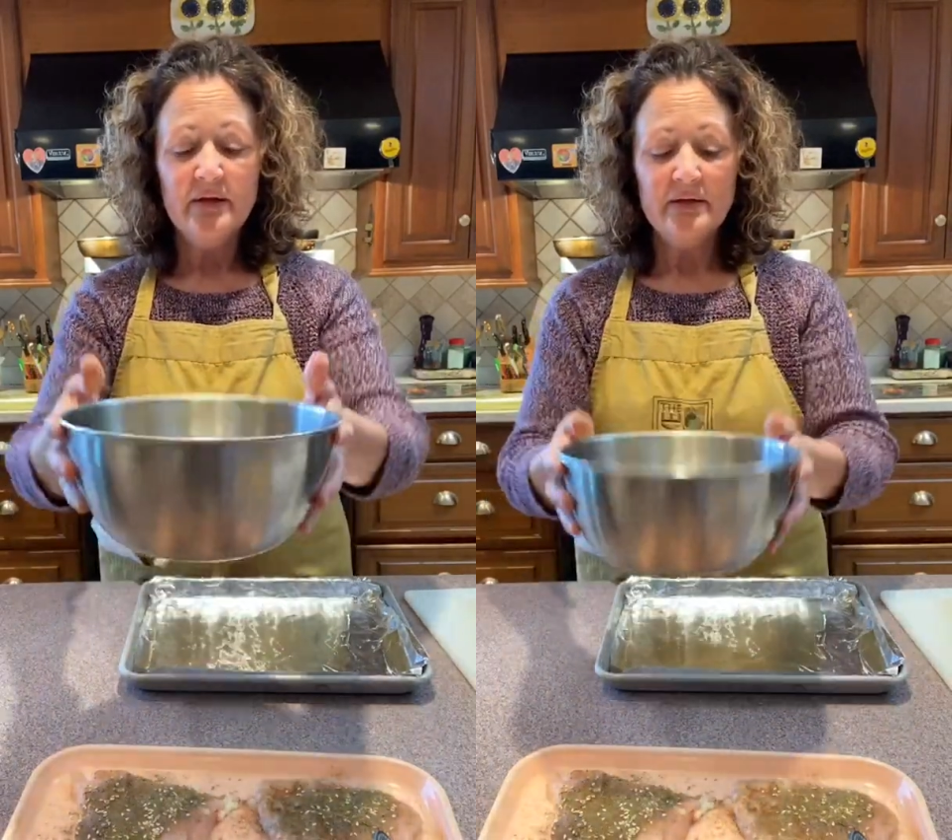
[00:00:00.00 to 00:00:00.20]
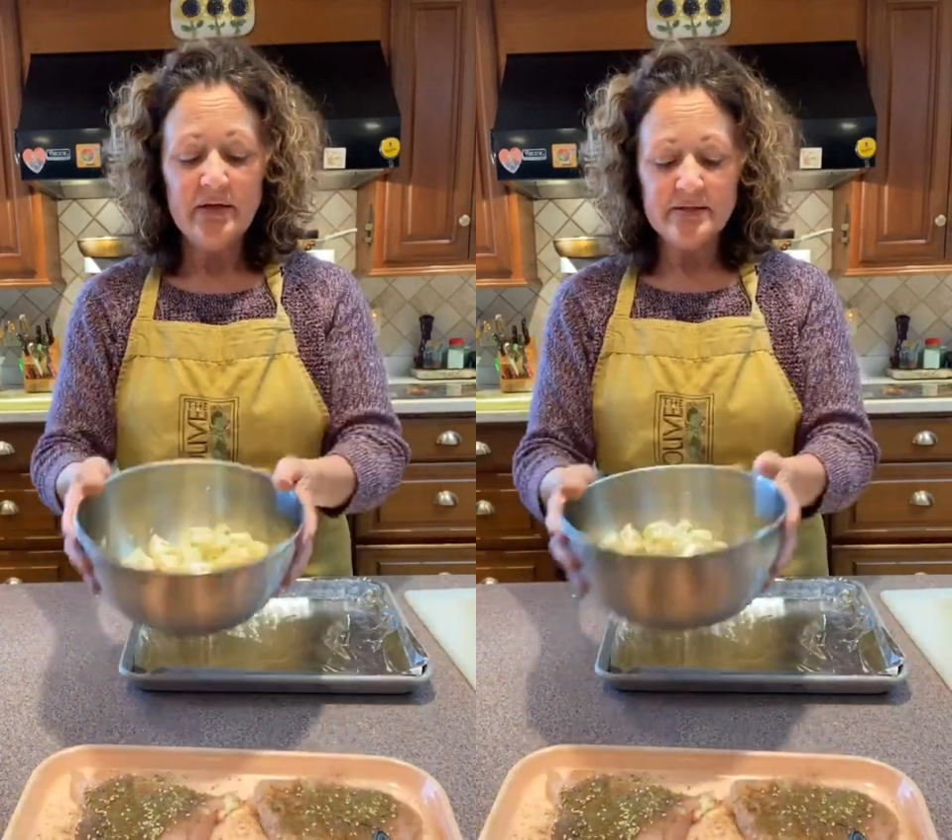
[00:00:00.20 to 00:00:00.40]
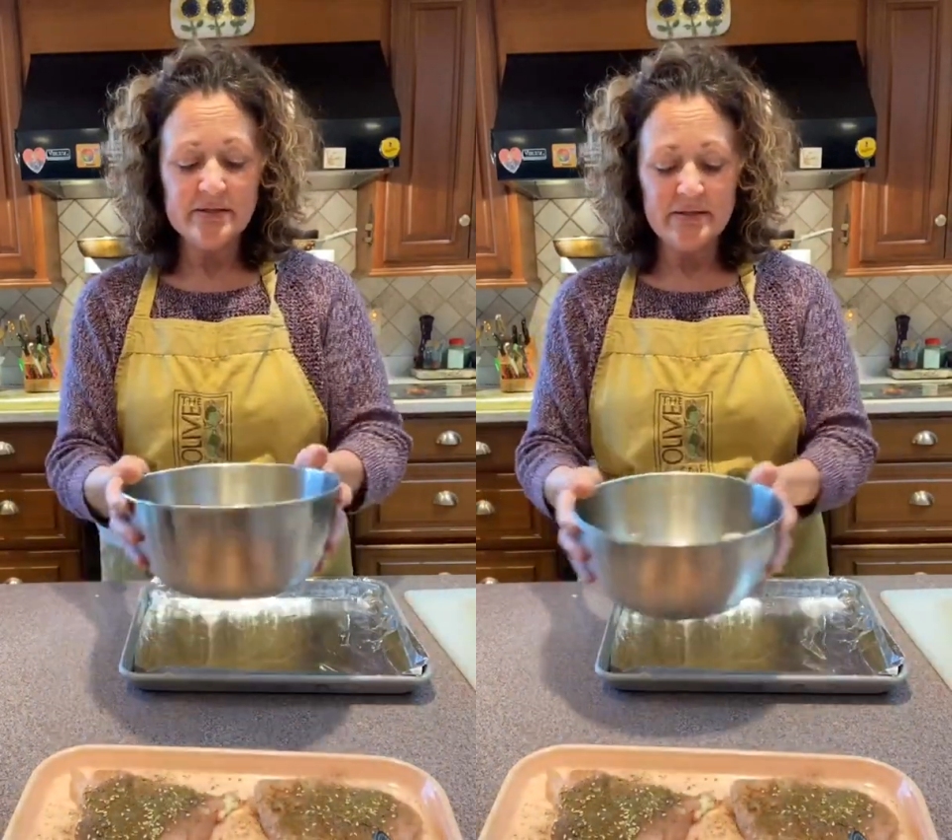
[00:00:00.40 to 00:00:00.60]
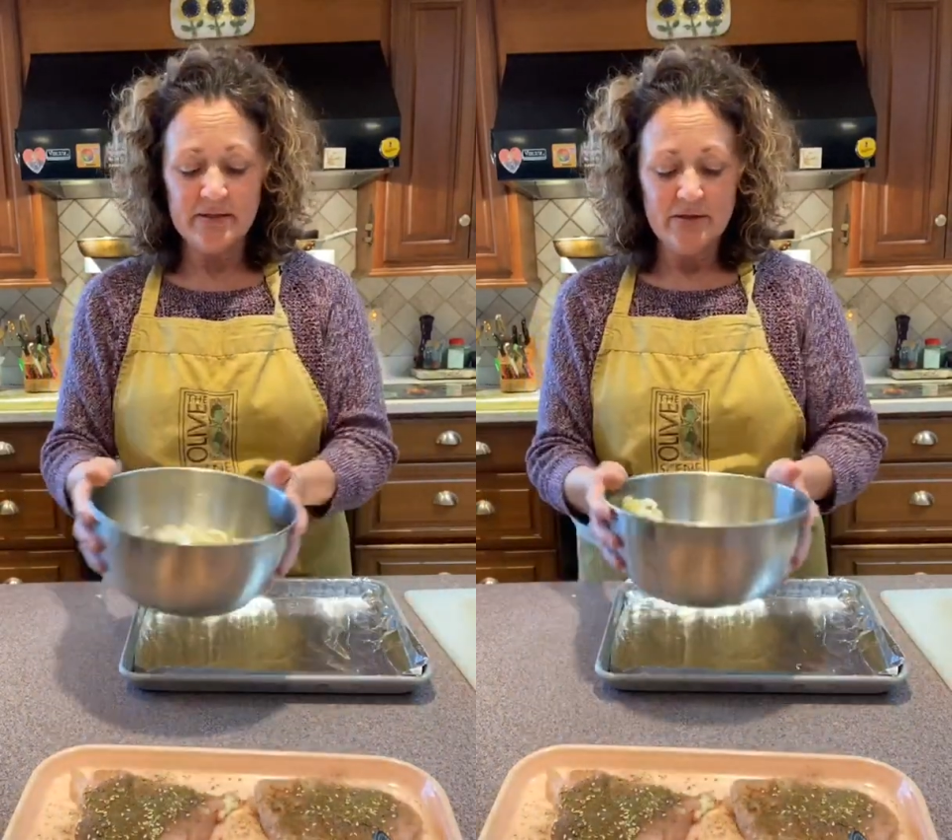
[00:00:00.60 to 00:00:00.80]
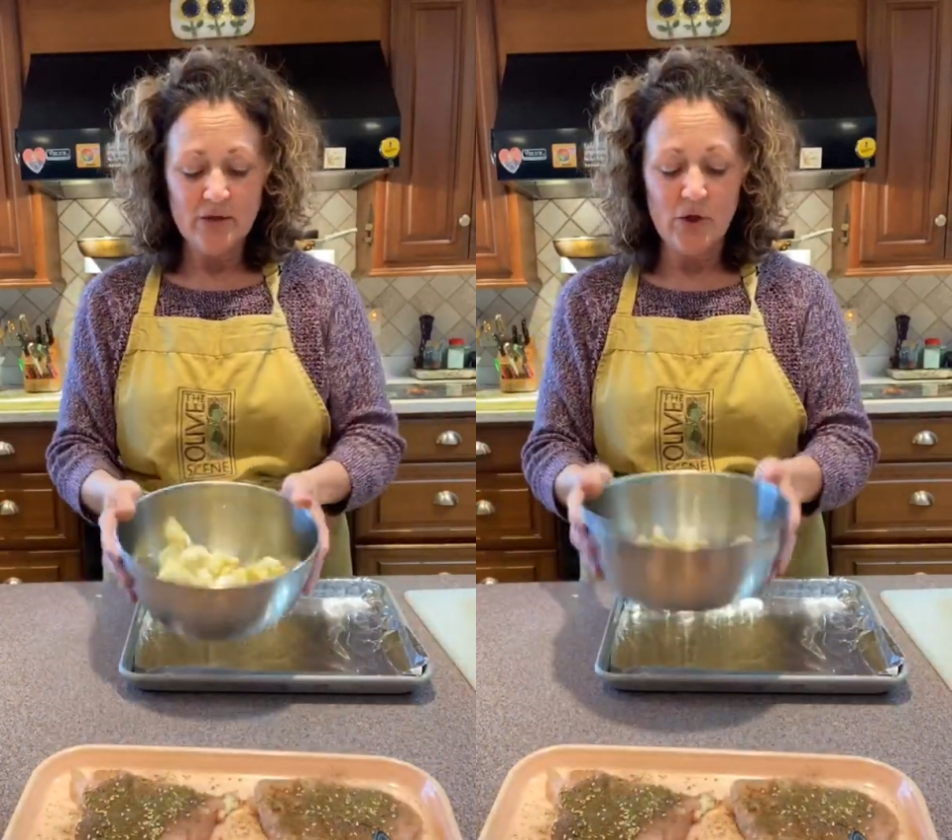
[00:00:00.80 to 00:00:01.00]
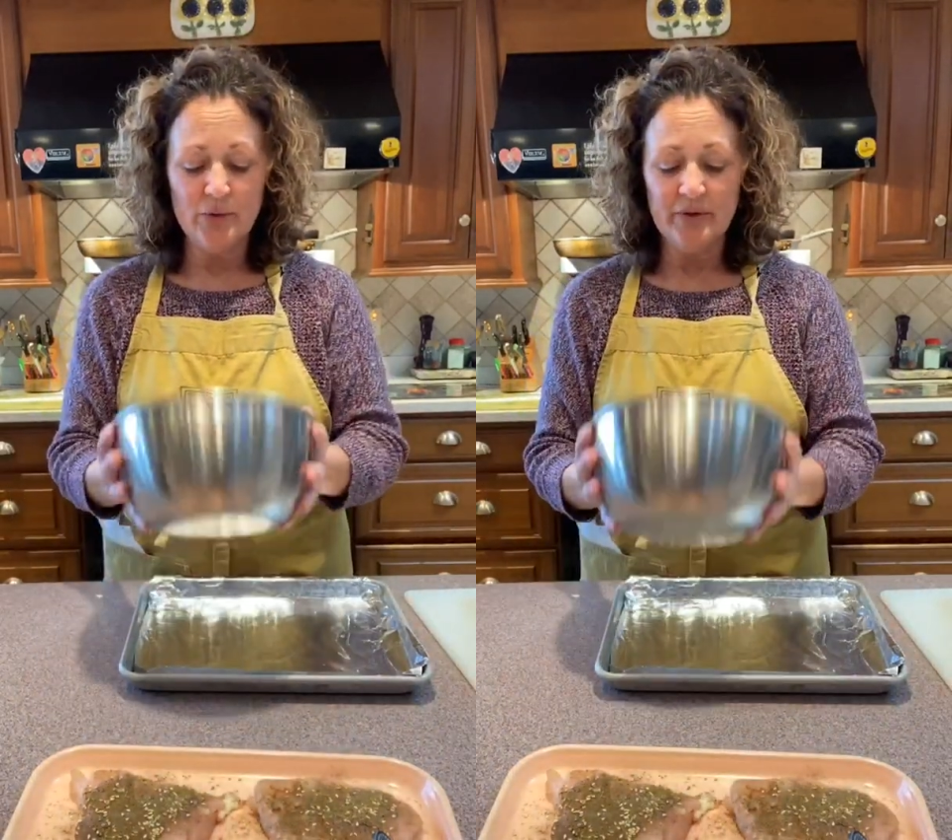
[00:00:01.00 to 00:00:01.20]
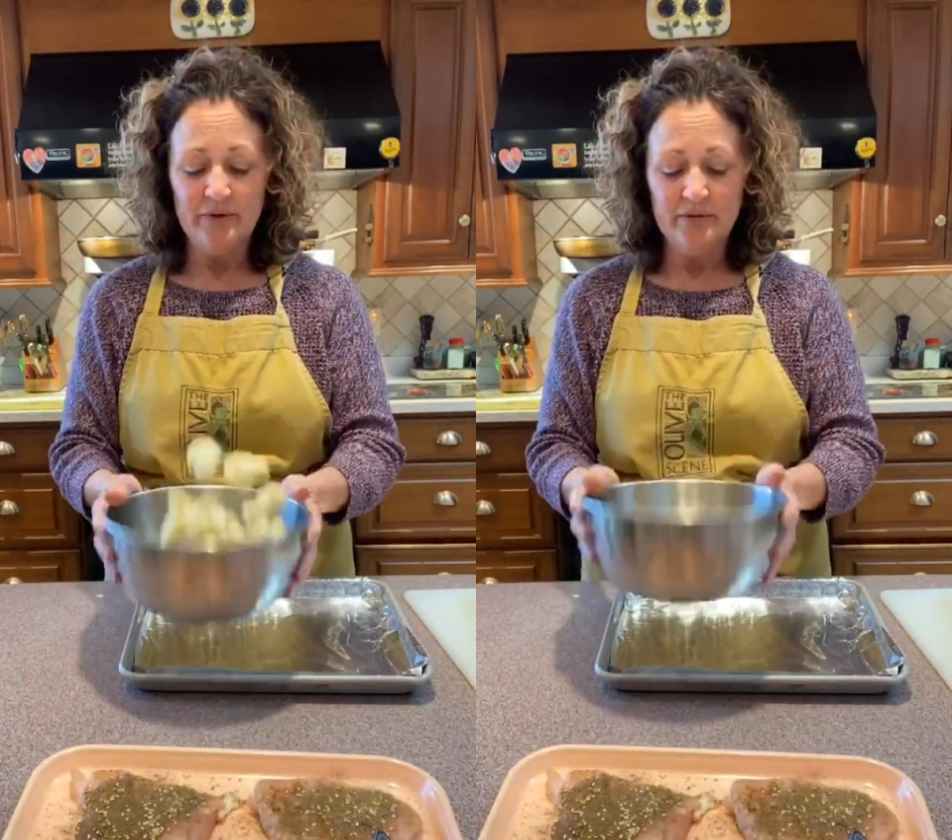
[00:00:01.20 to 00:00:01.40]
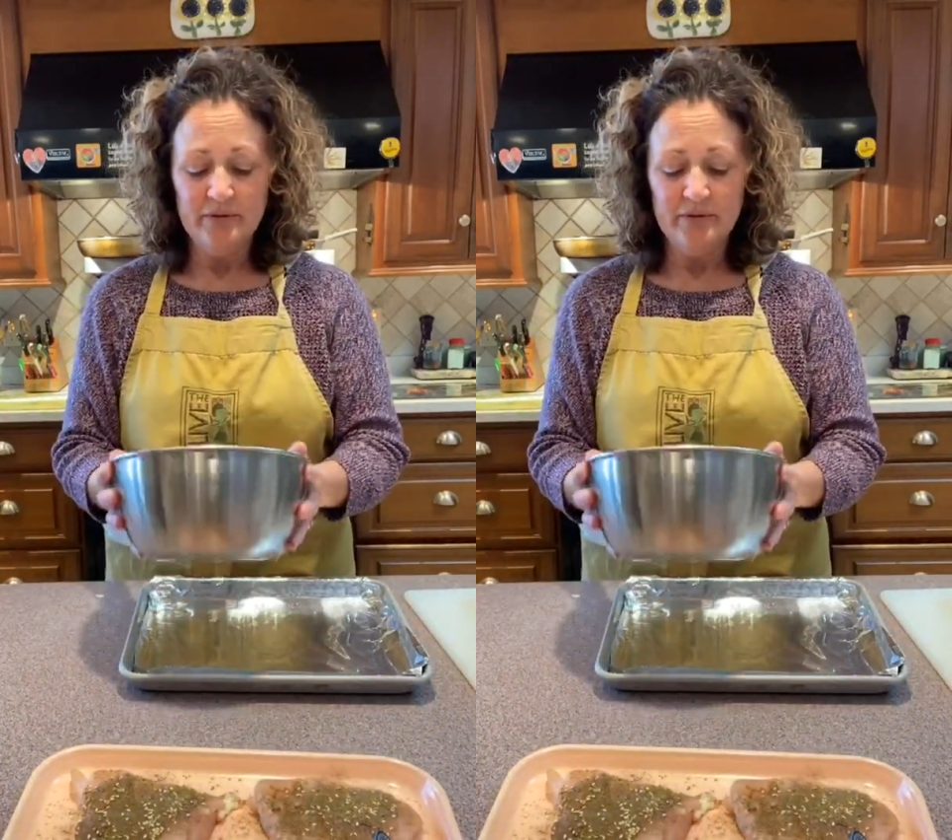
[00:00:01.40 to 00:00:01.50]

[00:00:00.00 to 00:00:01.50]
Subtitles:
nicely coated.